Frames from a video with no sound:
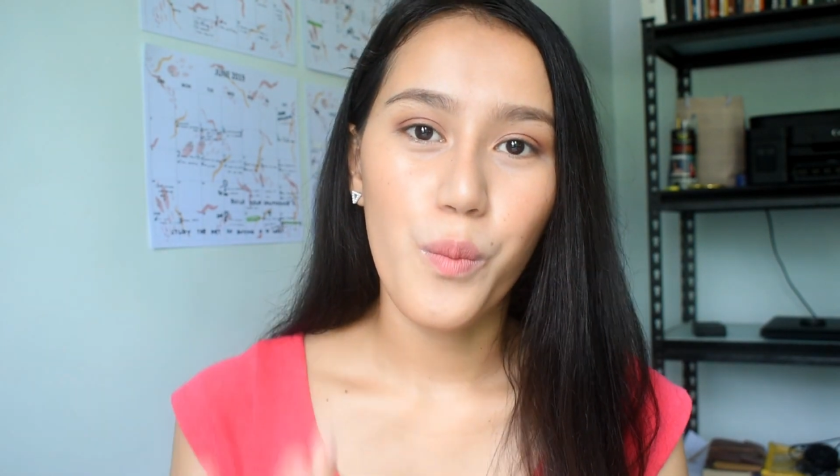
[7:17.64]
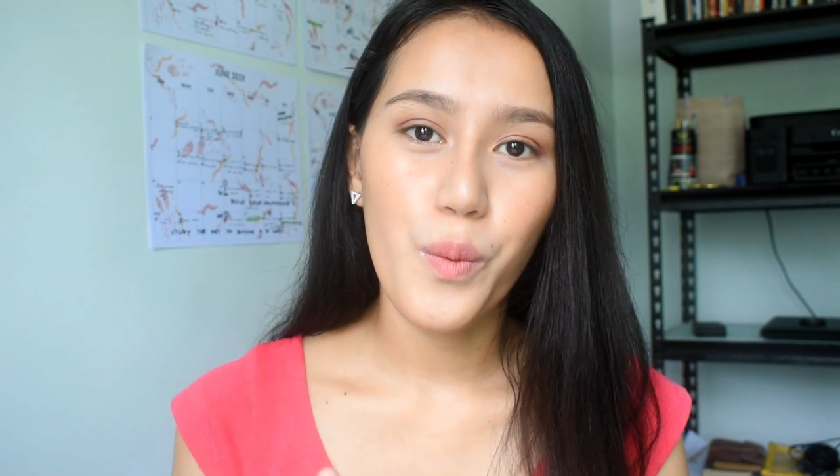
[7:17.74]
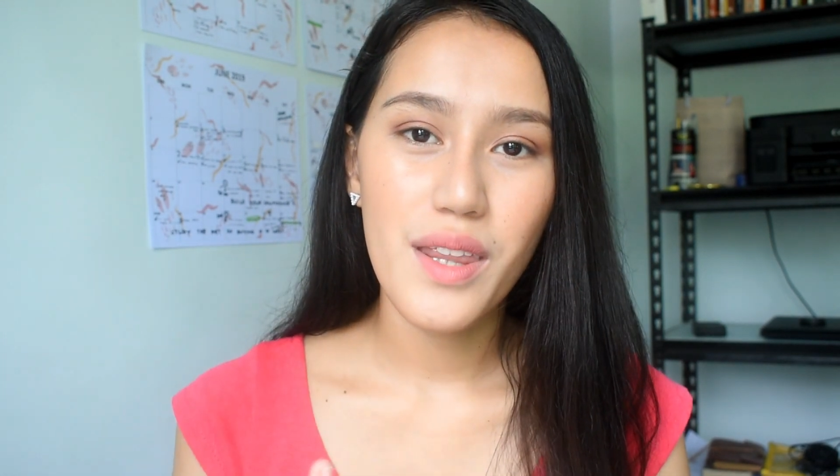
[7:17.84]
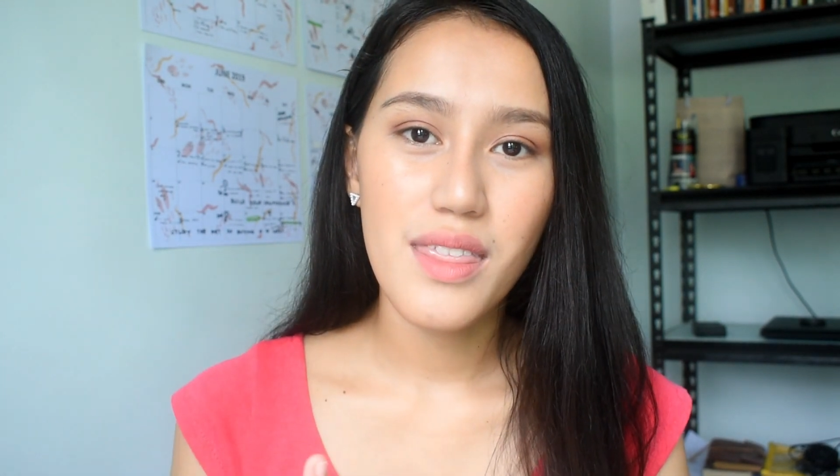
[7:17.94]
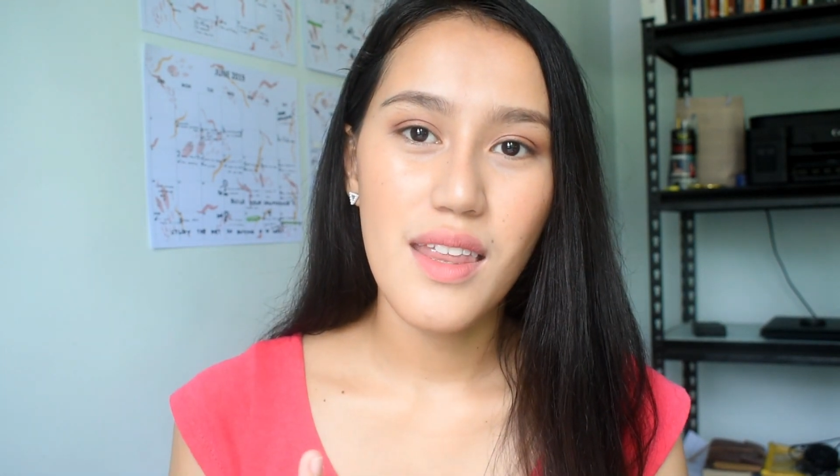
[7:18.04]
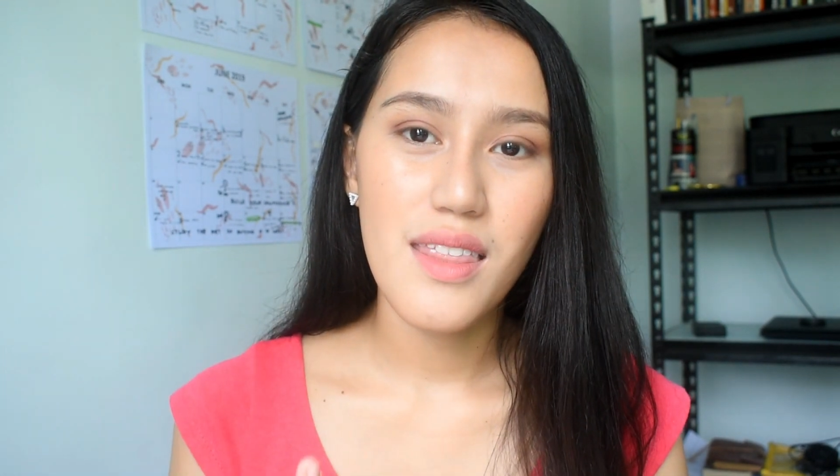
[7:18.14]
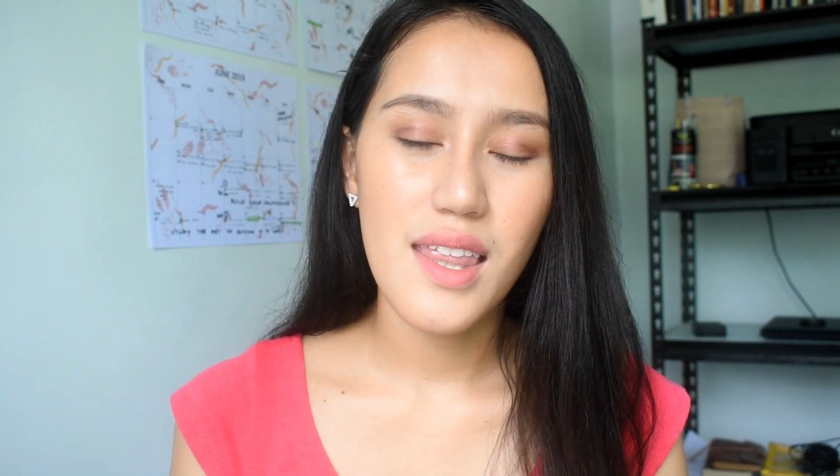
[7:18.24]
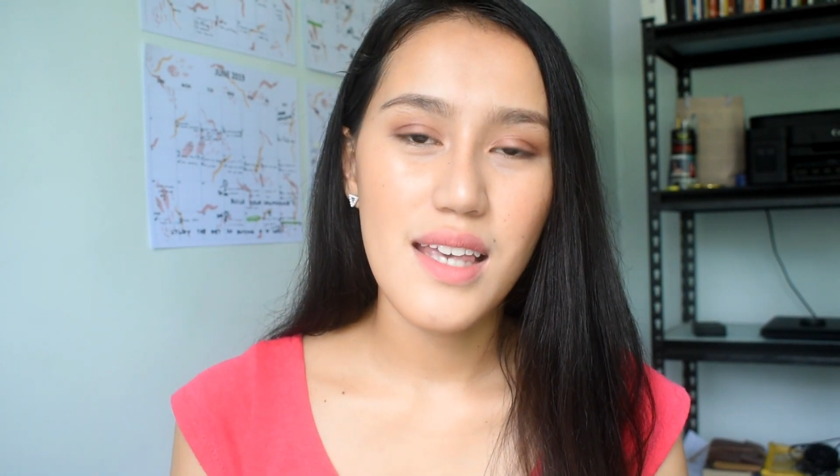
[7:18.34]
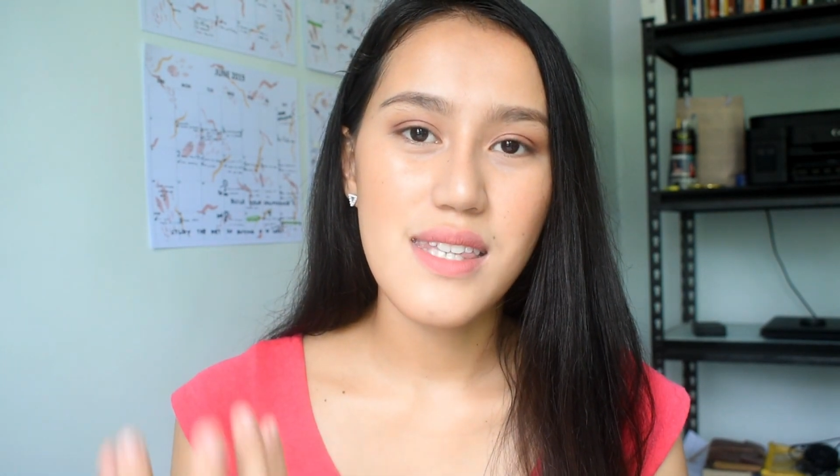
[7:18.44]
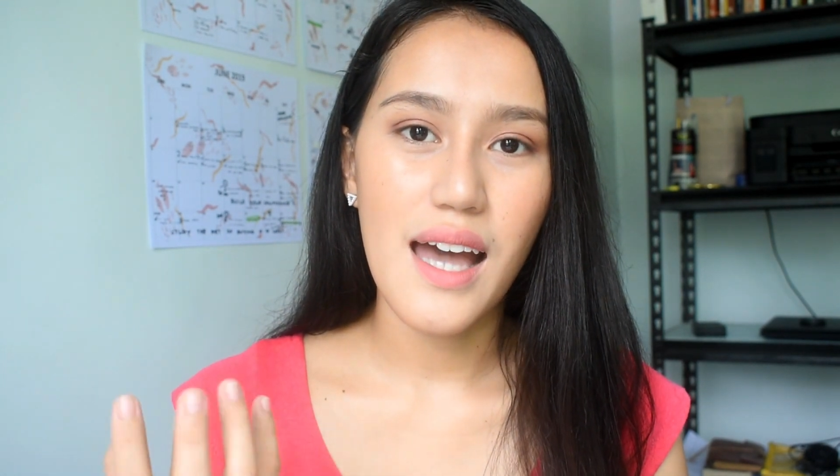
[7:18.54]
with
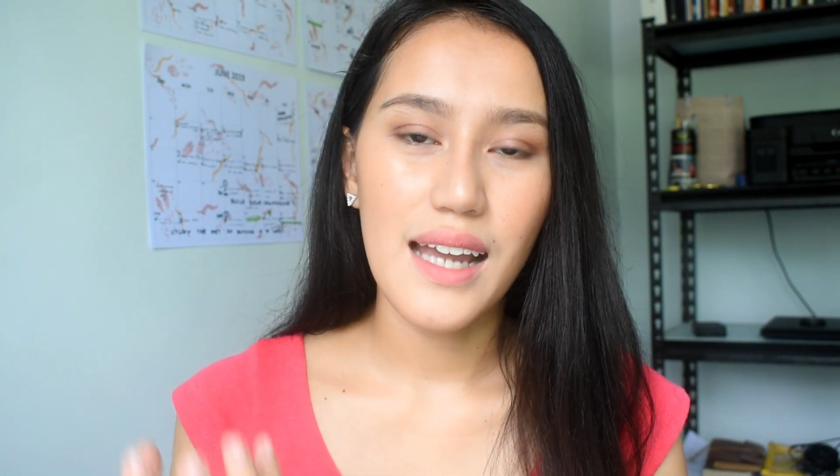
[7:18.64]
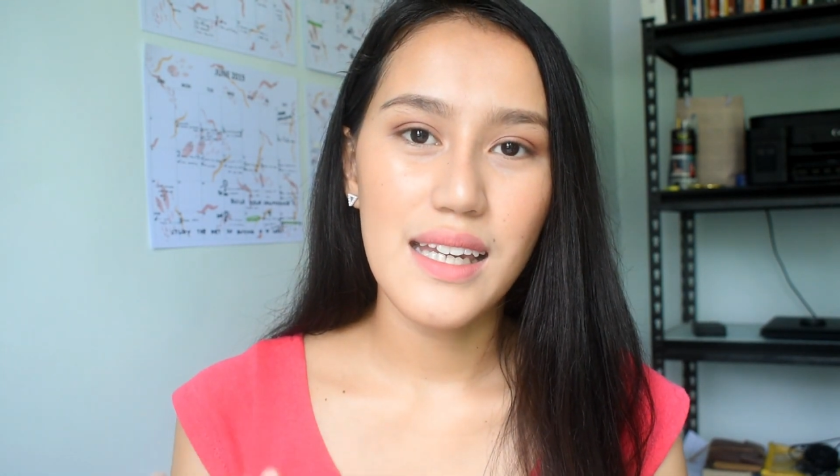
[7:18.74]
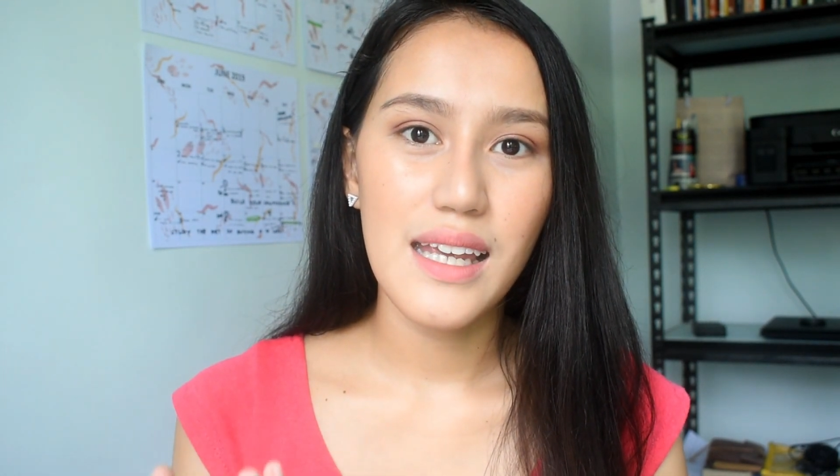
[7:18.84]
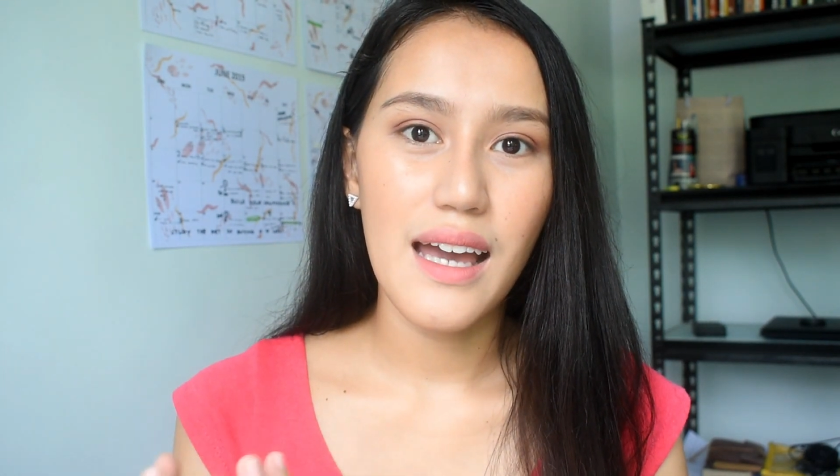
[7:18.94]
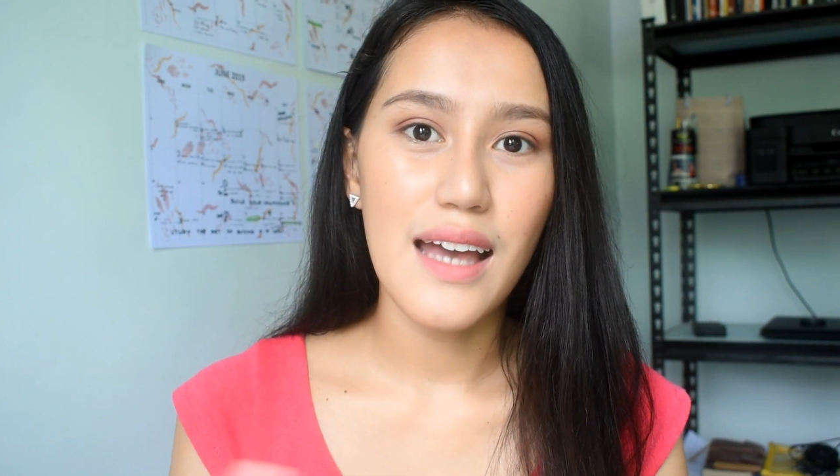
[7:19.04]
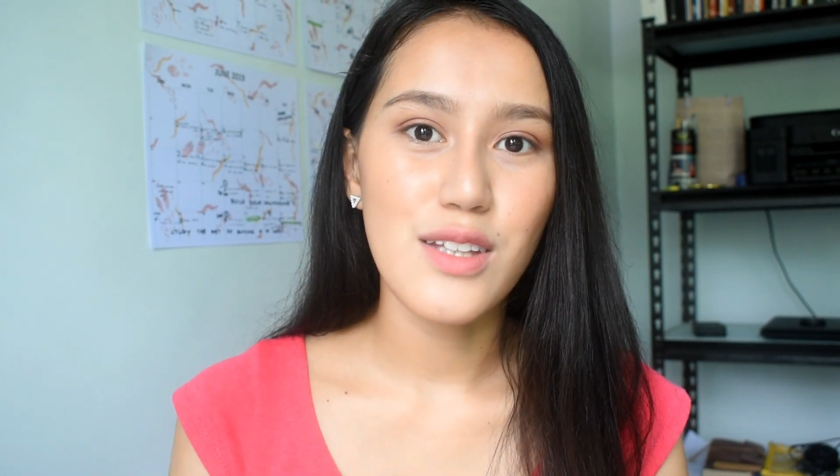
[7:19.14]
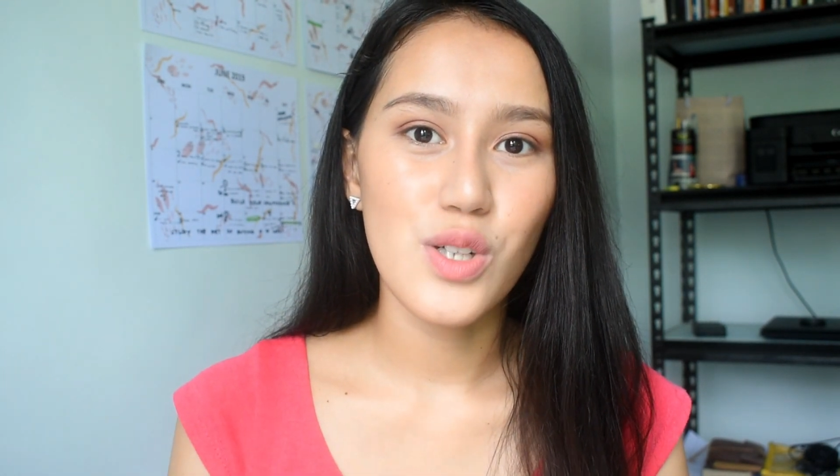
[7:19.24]
this idea and